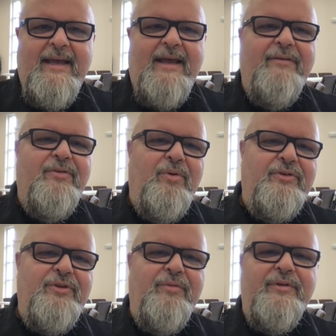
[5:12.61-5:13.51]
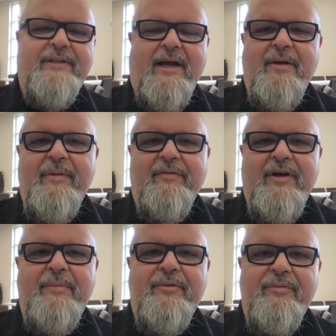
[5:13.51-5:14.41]
And of course, over time, I've
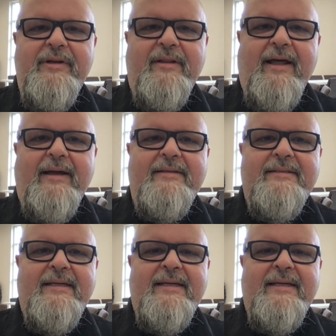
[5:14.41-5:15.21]
come to realize